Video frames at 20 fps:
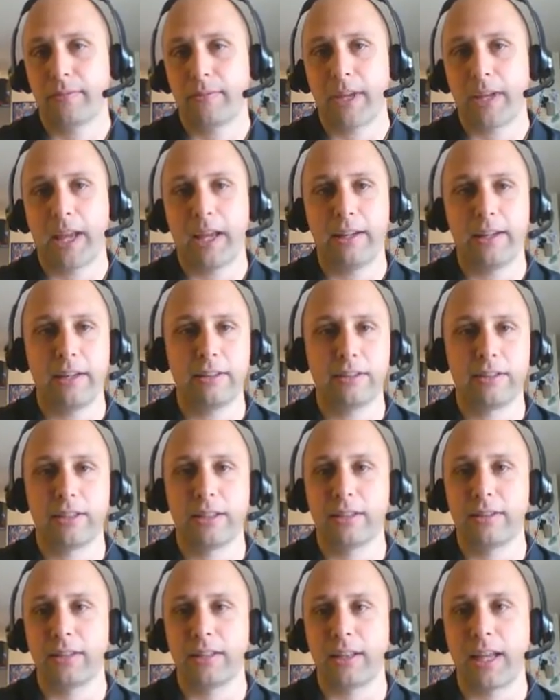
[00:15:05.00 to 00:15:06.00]
And here's
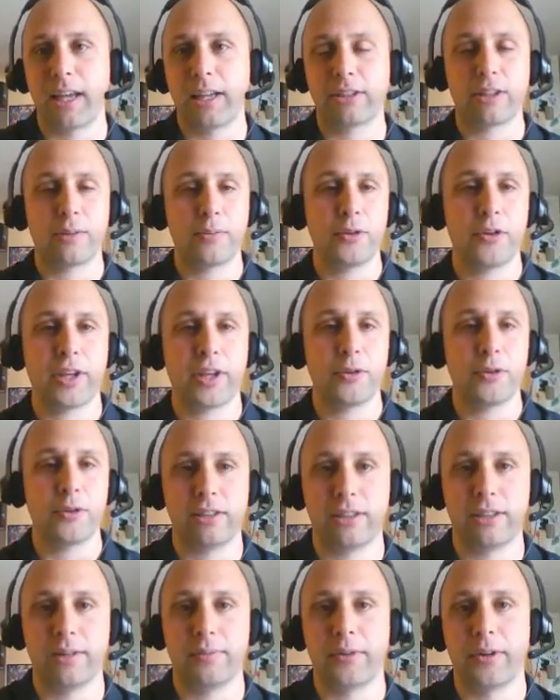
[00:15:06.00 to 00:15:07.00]
the last
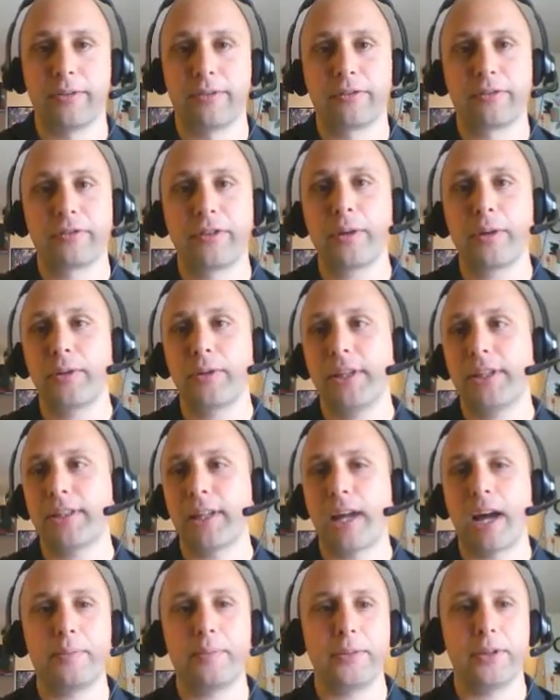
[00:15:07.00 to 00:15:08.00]
communication tip. Frequently
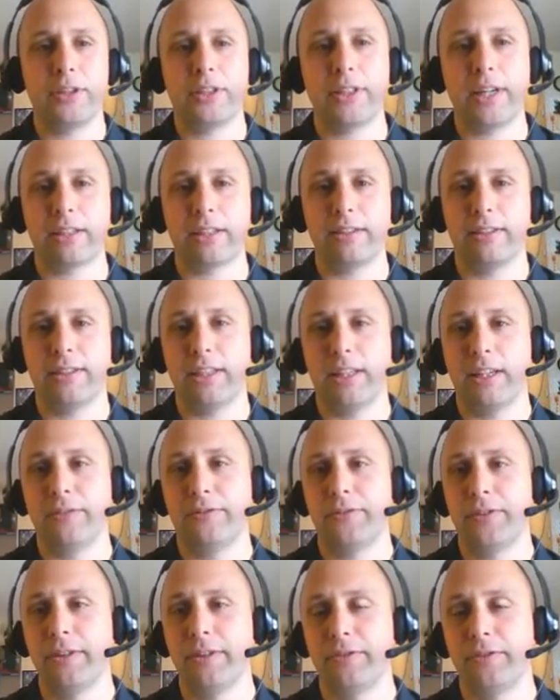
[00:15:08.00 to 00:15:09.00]
stop and check to see
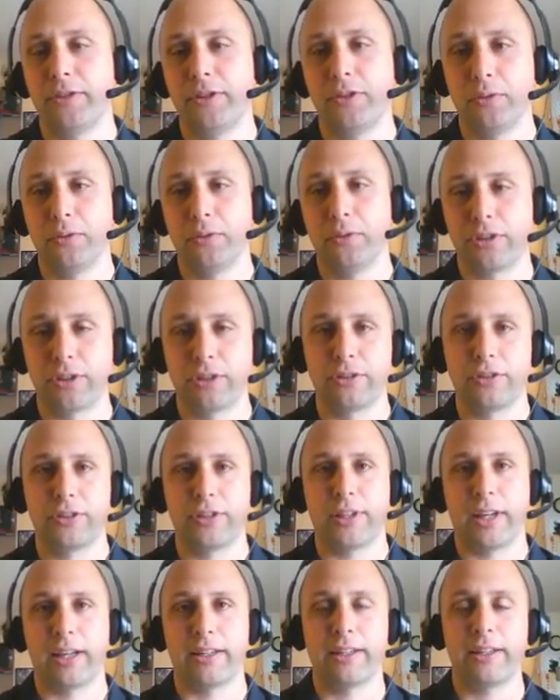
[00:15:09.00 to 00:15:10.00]
if the students
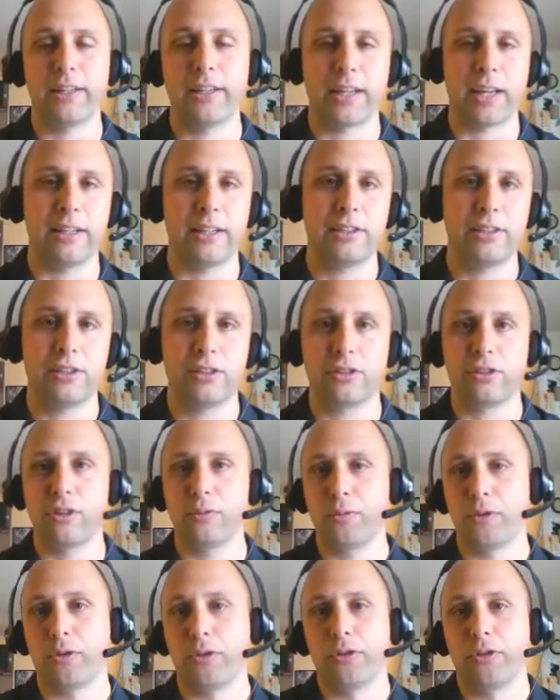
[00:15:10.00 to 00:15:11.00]
understand. And again, this is
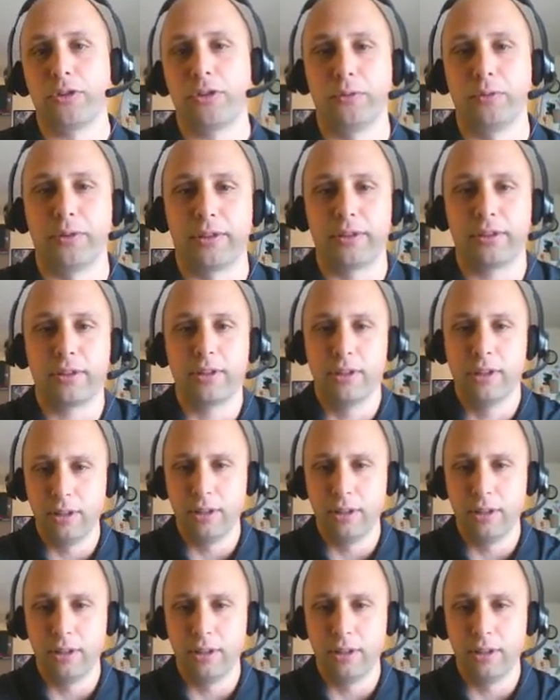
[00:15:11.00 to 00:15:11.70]
good with all students.